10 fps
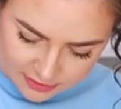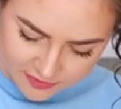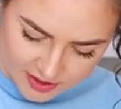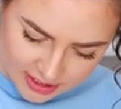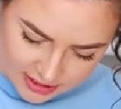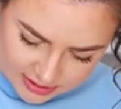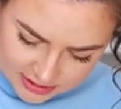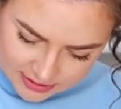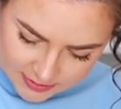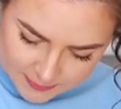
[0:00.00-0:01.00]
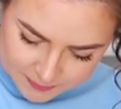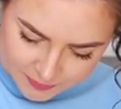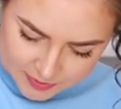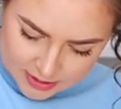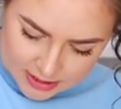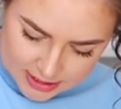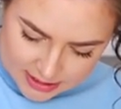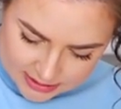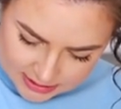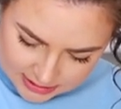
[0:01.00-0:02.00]
first
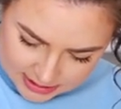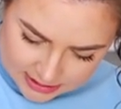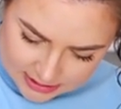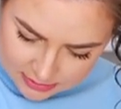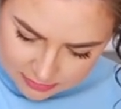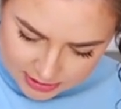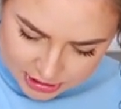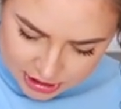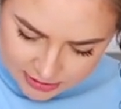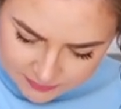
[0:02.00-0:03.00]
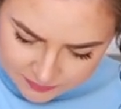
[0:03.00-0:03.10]
into this, which